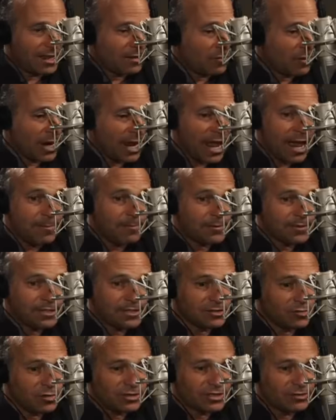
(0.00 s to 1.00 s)
and then what
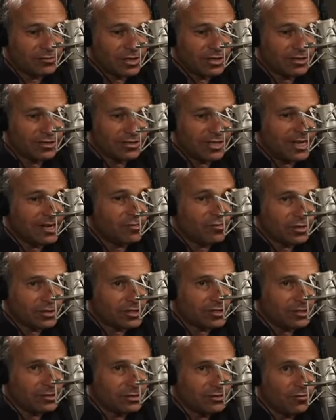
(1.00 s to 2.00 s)
happens is once they rent the data,
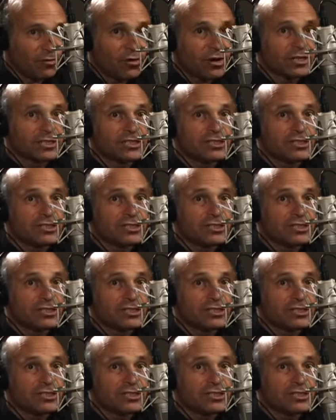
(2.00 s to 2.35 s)
what's it used for?